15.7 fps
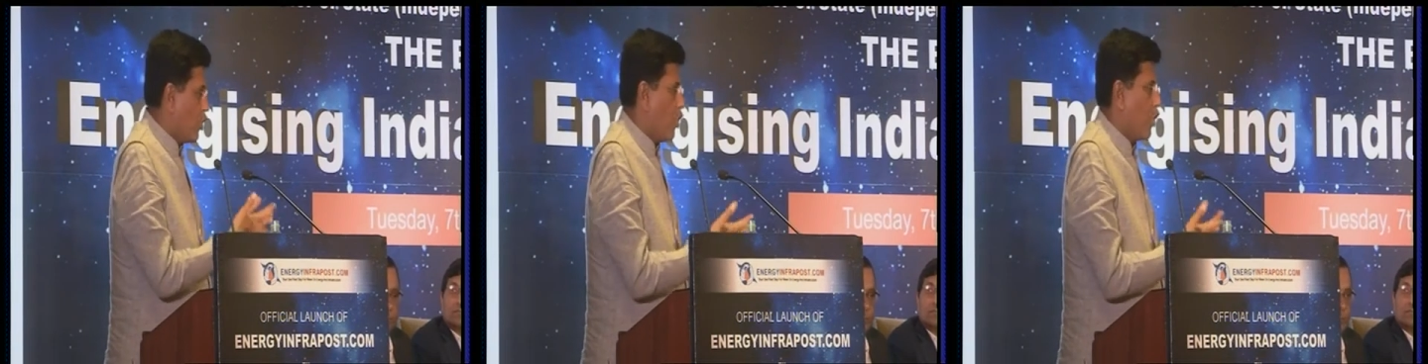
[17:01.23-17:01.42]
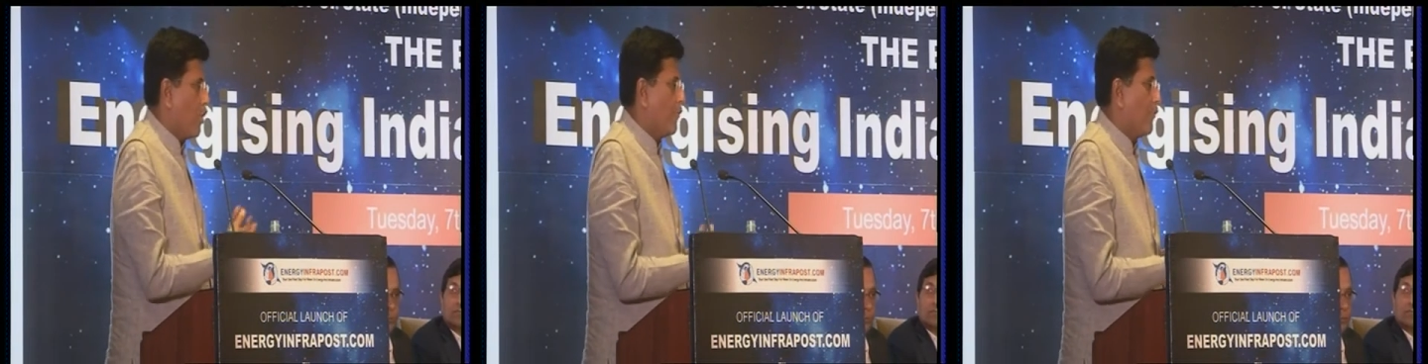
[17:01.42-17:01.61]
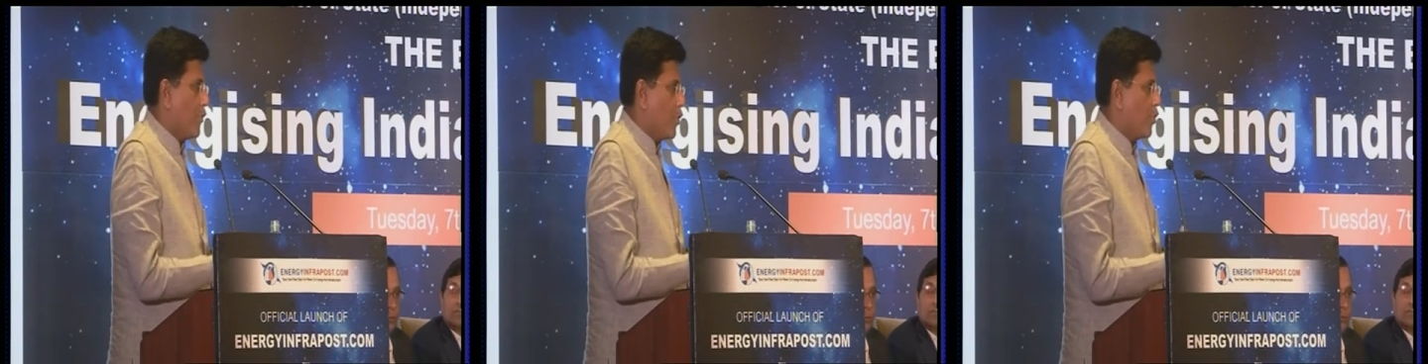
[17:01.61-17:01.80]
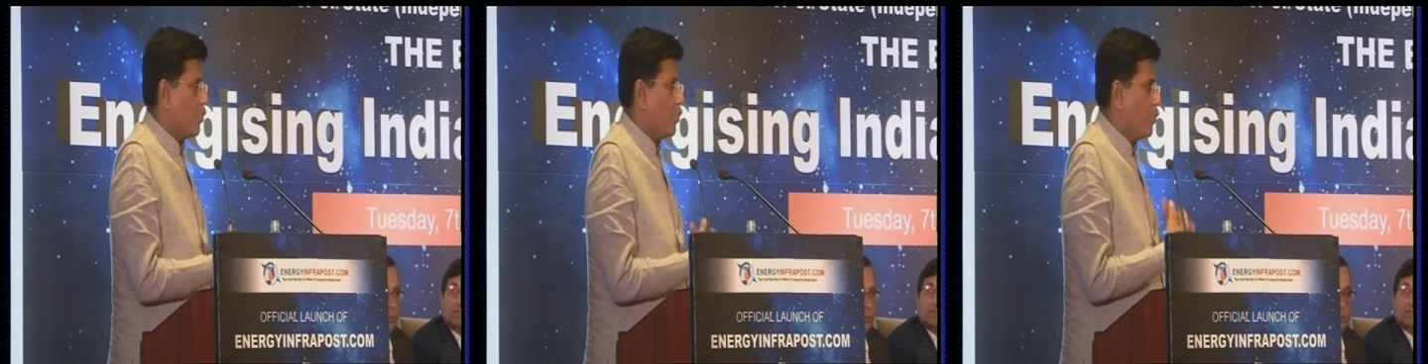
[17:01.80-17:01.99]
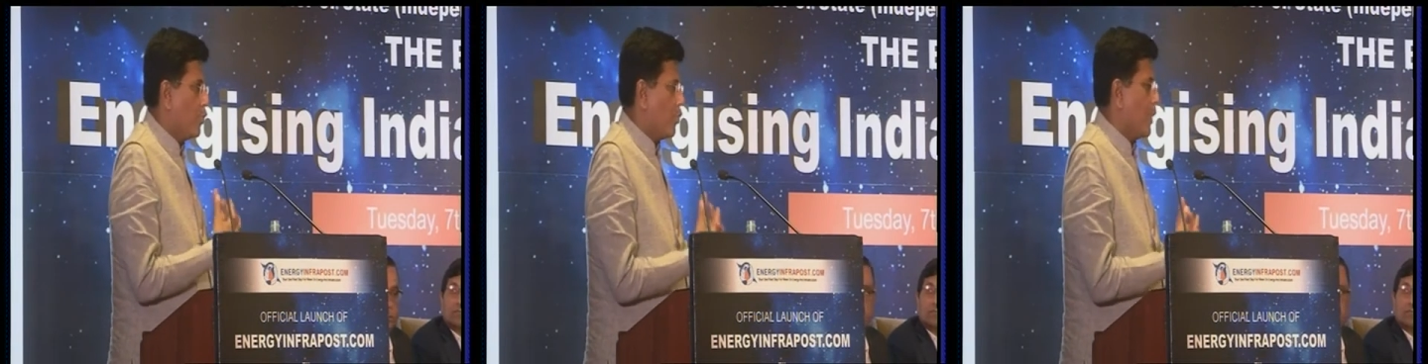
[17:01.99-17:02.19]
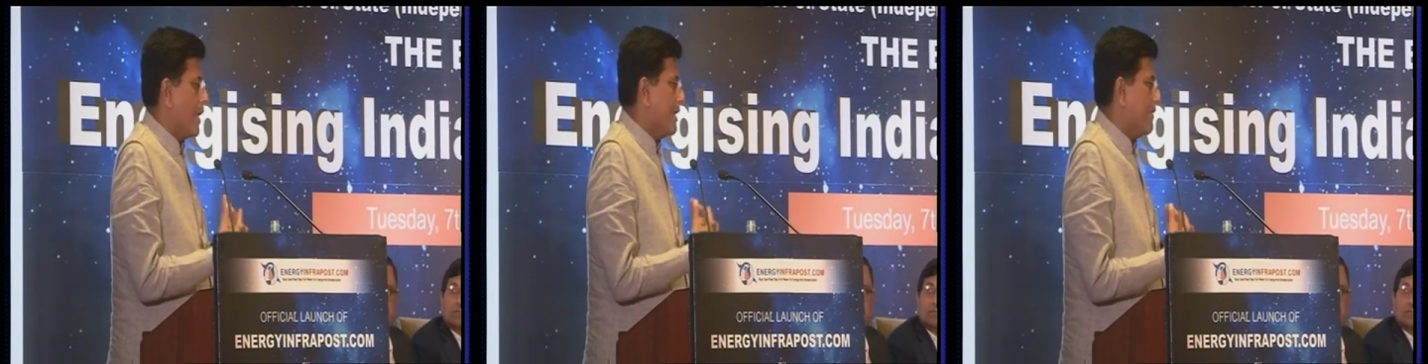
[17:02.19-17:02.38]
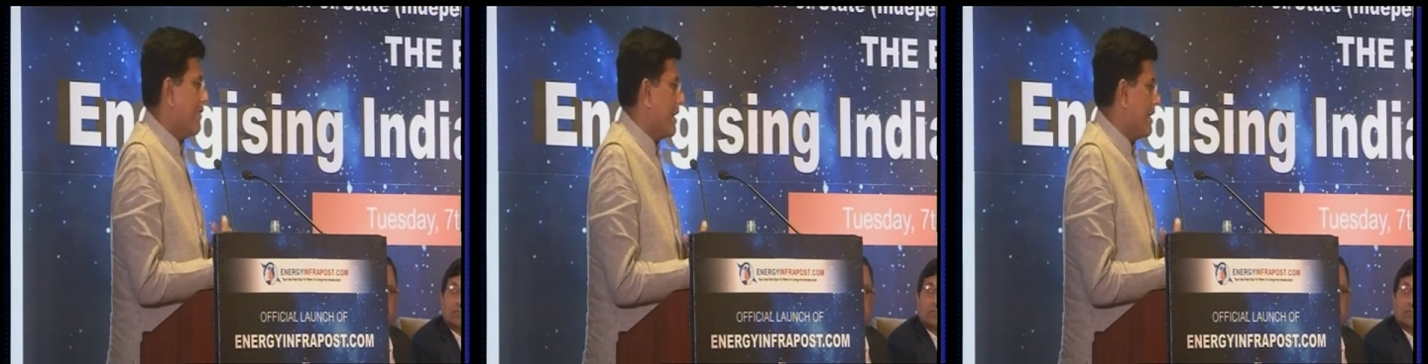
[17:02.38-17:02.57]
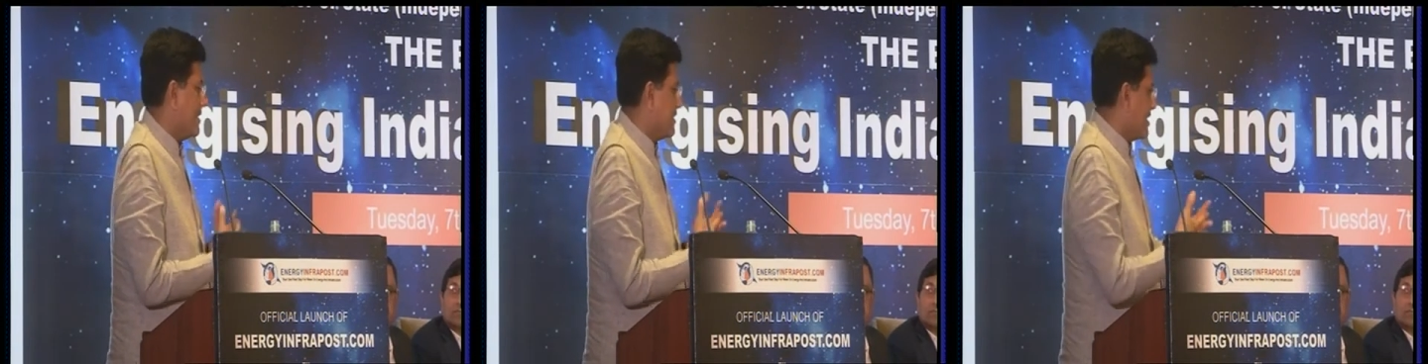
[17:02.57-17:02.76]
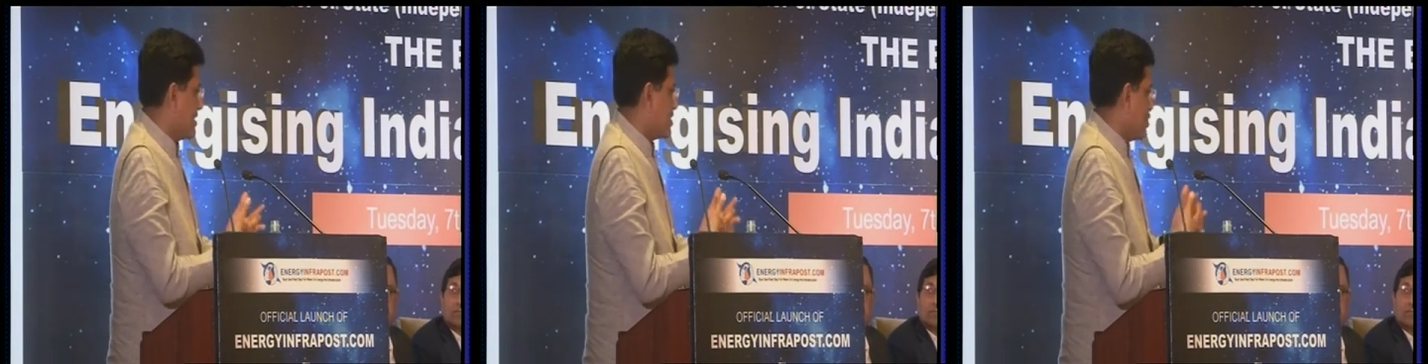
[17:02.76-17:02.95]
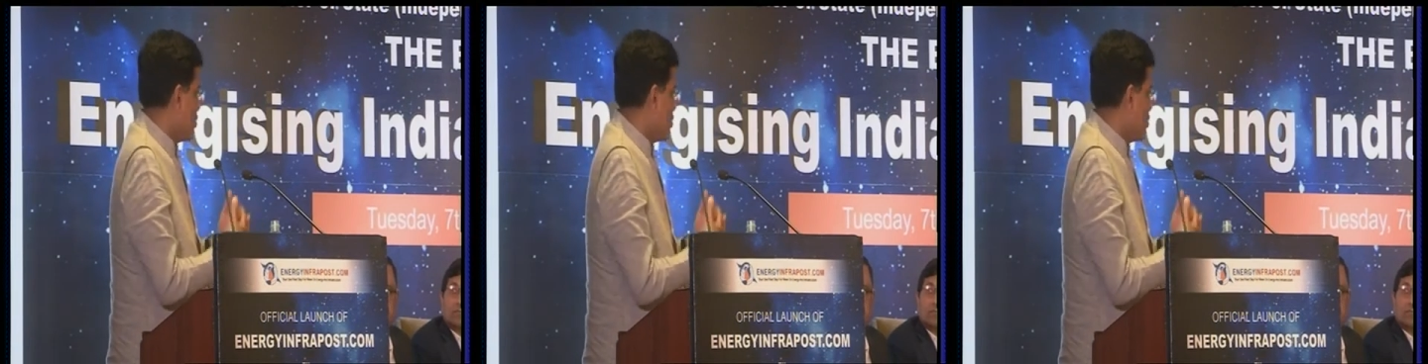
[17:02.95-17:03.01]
all of you very well in this